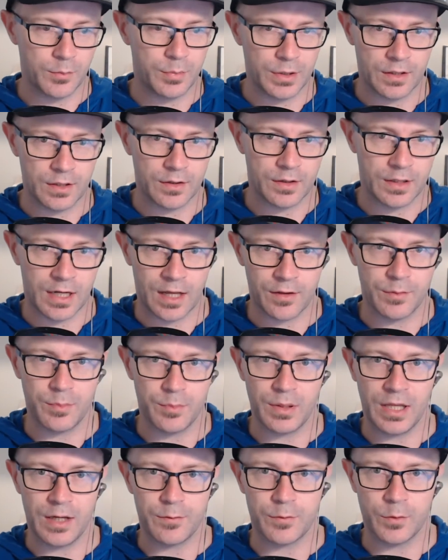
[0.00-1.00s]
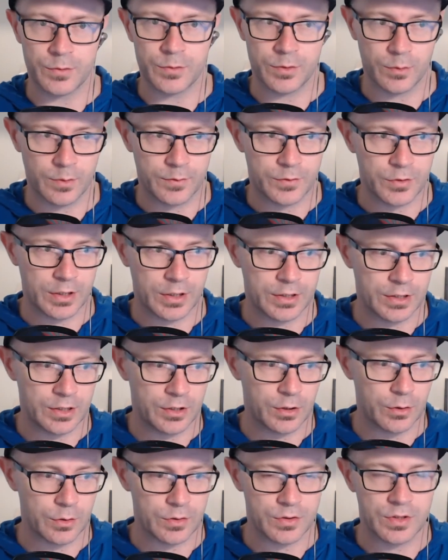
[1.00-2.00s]
better than other platforms that we've tried to
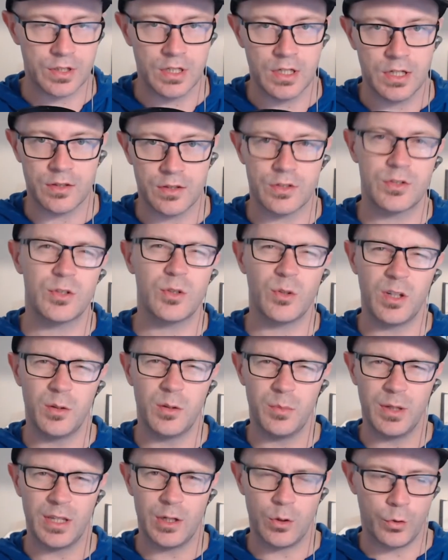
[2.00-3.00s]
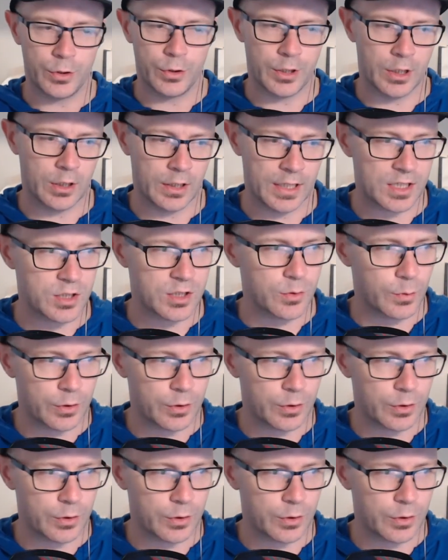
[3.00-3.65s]
use, there's still going to be that audio lag.